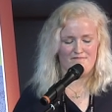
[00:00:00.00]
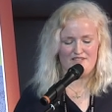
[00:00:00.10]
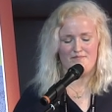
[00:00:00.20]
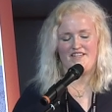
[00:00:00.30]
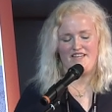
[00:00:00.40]

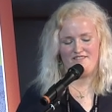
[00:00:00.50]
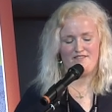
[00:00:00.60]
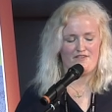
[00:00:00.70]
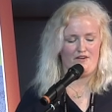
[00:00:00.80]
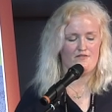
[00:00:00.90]
speak at
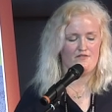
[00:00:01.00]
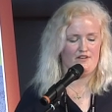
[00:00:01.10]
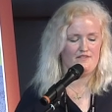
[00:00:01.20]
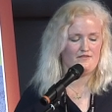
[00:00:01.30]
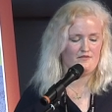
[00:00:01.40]
this
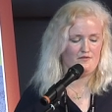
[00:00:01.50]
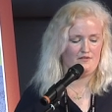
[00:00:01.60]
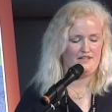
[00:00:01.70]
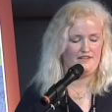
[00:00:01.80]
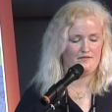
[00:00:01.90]
conference to
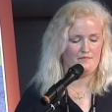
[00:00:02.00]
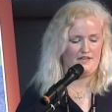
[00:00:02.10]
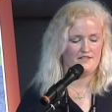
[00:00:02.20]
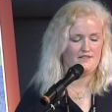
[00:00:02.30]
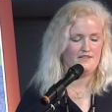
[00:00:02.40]
at least
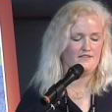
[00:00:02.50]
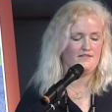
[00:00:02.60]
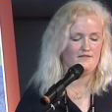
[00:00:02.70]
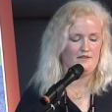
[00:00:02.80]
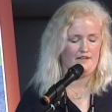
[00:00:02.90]
mention it,
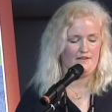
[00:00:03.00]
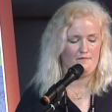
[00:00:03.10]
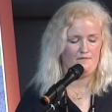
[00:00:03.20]
and